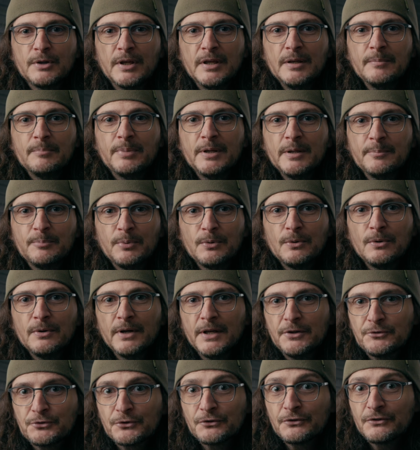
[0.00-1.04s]
keep people
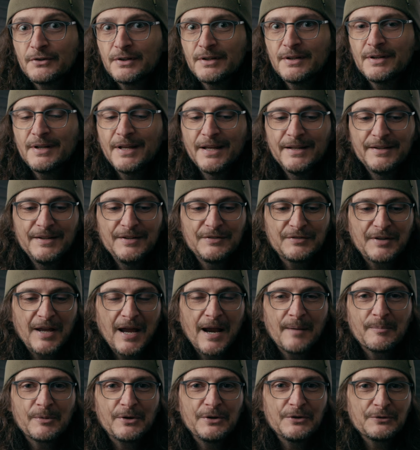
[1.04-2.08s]
interested in these
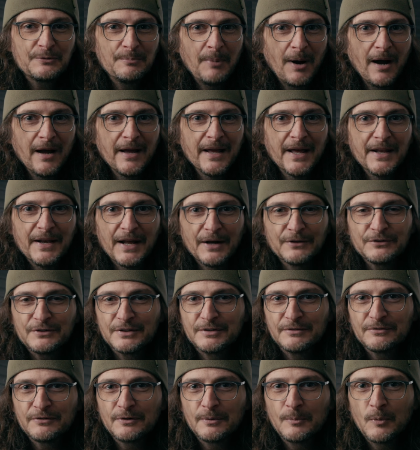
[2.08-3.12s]
cameras by
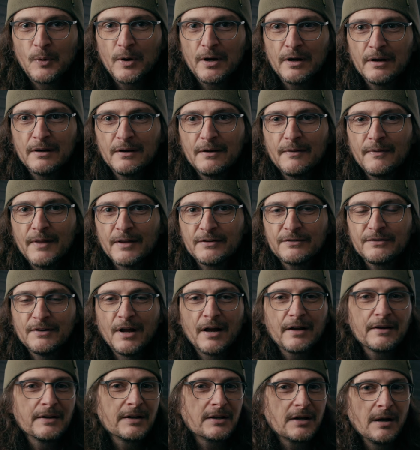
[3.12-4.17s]
announcing firmware that's
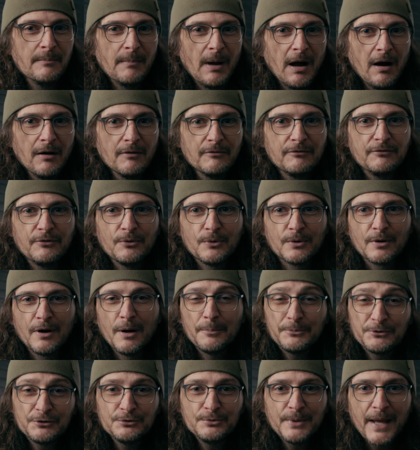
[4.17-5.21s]
not going to come out for
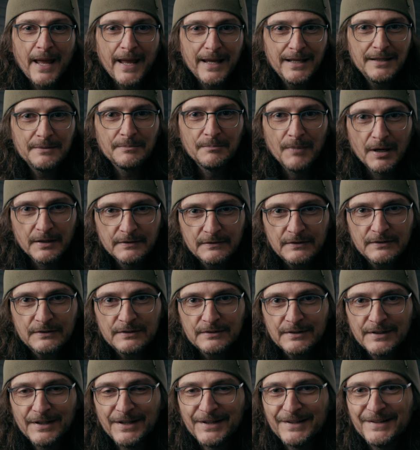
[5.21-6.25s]
up to 8
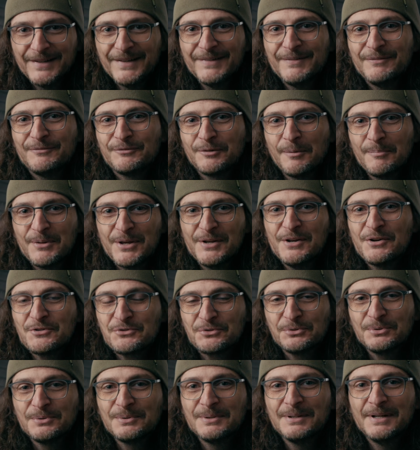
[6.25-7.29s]
months from the
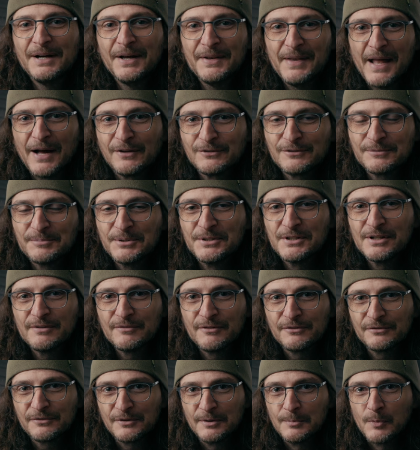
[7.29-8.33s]
initial announcement
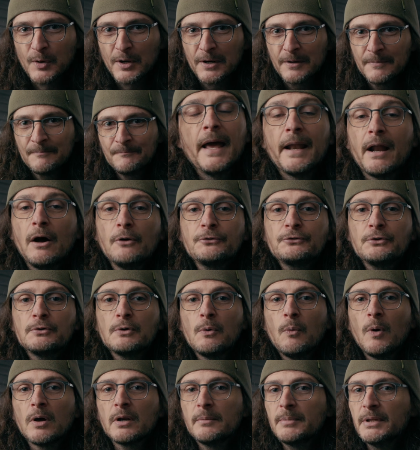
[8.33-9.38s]
of the firmware. And I also
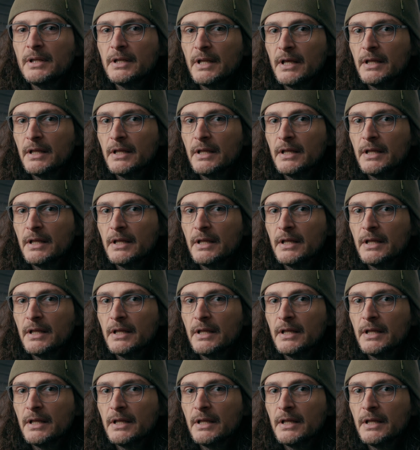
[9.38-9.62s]
don't want to be an